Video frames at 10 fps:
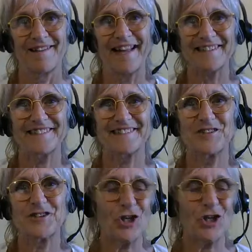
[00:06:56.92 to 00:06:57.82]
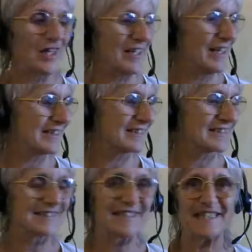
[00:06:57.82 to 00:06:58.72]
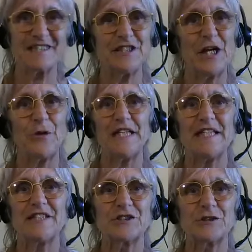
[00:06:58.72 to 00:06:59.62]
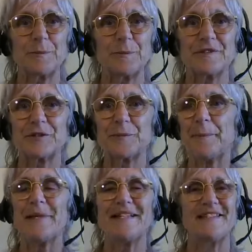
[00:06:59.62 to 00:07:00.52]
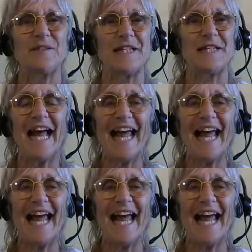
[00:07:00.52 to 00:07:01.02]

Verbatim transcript: That's the joy. It, there's no need to, to be busy with